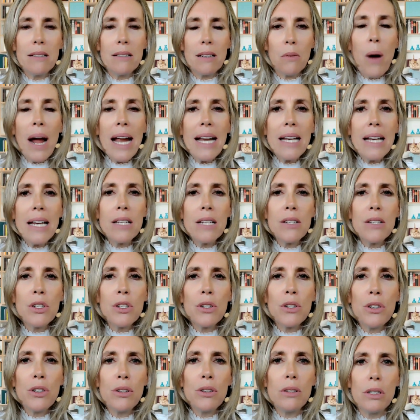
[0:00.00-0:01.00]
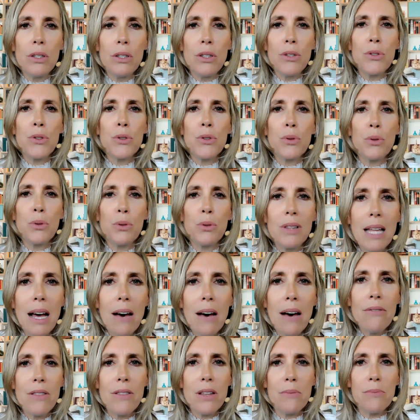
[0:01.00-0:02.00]
wait until you learn to
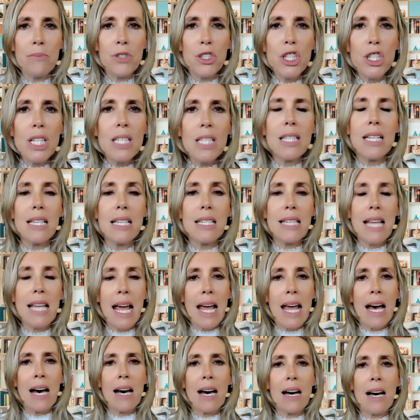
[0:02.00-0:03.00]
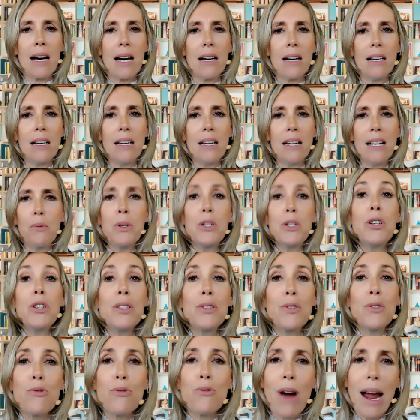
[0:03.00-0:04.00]
love them just as they are, which
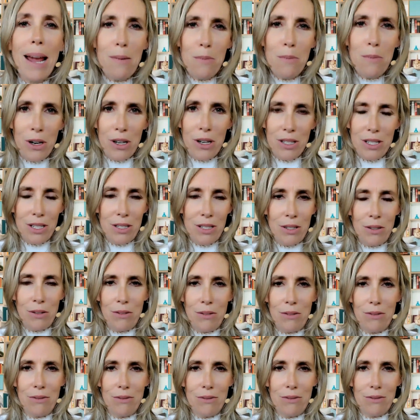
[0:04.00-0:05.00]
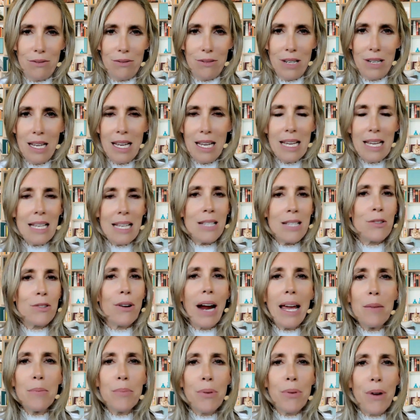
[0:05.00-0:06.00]
is great work to do. It's
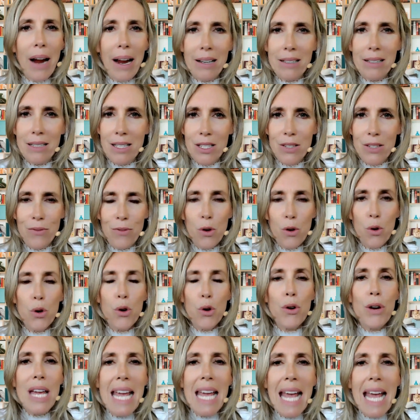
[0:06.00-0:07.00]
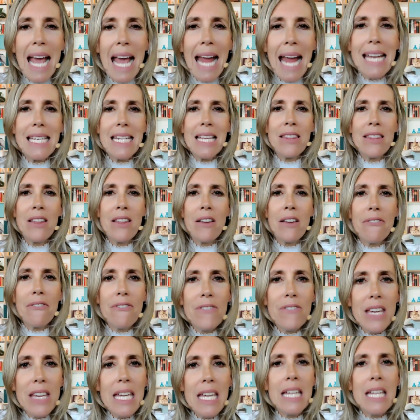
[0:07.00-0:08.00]
great practice for creating the
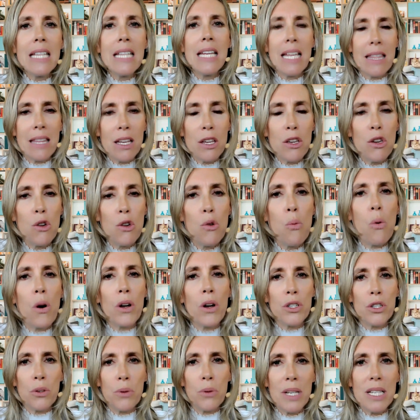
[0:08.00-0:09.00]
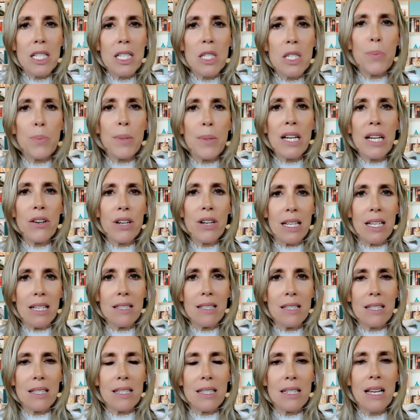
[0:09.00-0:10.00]
feeling that you want to
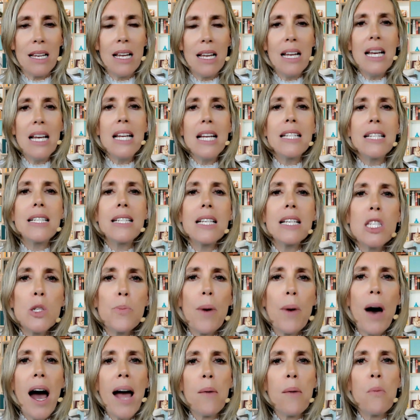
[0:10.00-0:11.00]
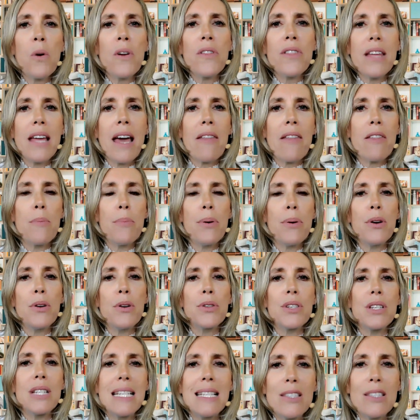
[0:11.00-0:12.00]
experience despite what the other
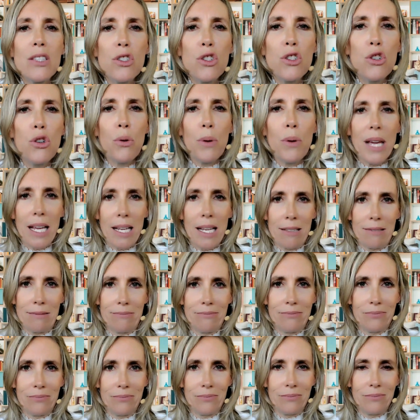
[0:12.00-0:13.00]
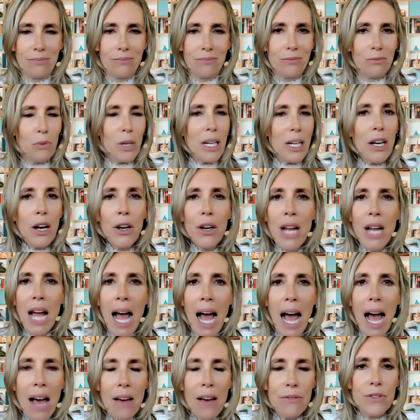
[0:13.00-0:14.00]
person is doing. We don't
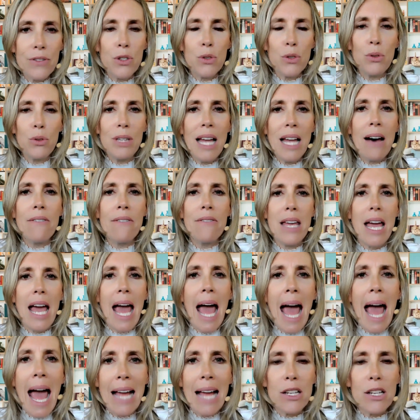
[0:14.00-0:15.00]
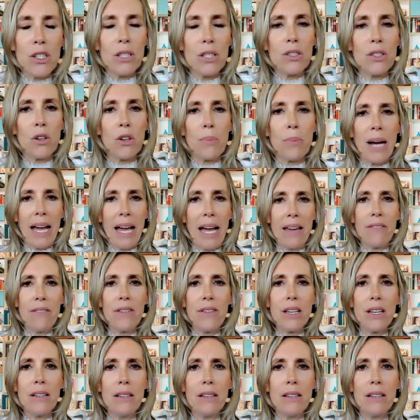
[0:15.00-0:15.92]
have to love their actions or behavior,